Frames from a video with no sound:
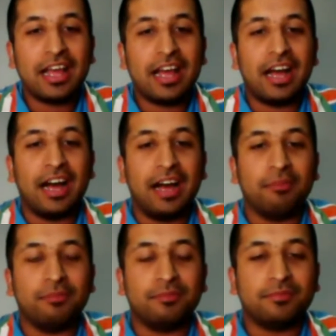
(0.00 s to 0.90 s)

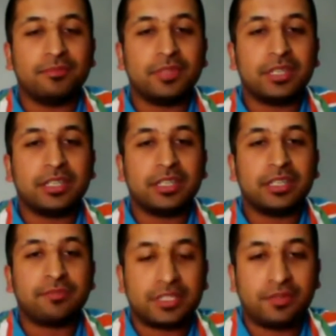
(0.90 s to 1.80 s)

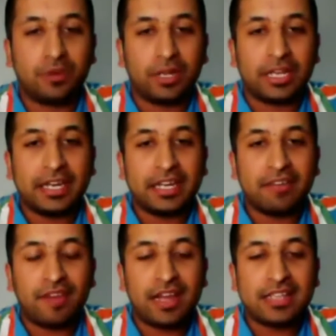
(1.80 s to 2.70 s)
But for all the
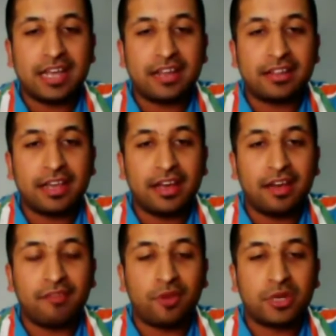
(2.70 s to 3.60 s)
Indian fans out there,
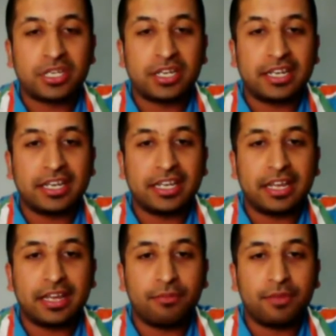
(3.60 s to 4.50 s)
unfortunately,
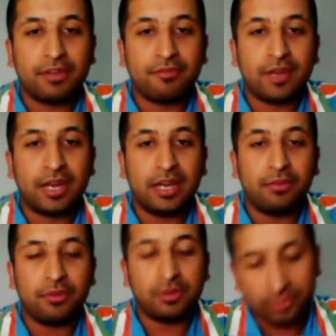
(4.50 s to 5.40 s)

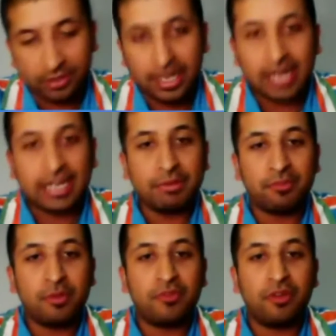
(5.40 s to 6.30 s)
luckily
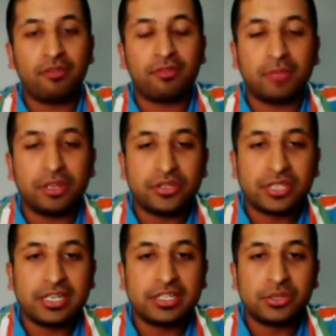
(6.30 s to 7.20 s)
we've moved on from the New
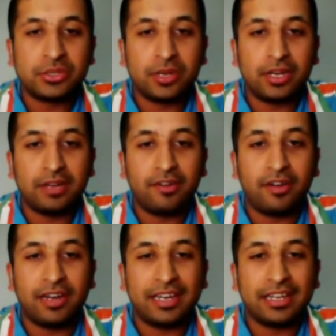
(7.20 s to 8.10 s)
Zealand tour, a
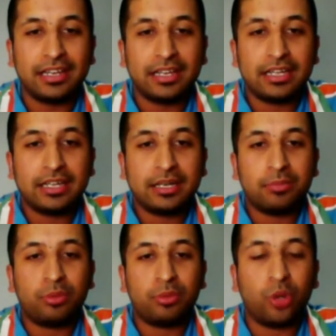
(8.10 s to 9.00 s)
very
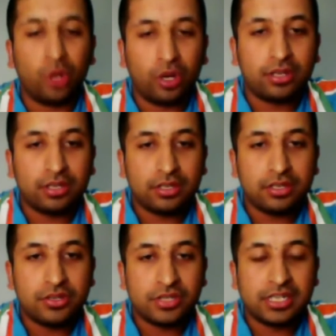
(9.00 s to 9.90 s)
poor
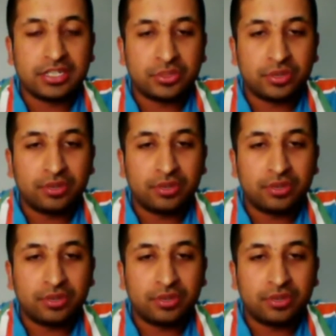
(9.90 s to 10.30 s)
New Zealand tour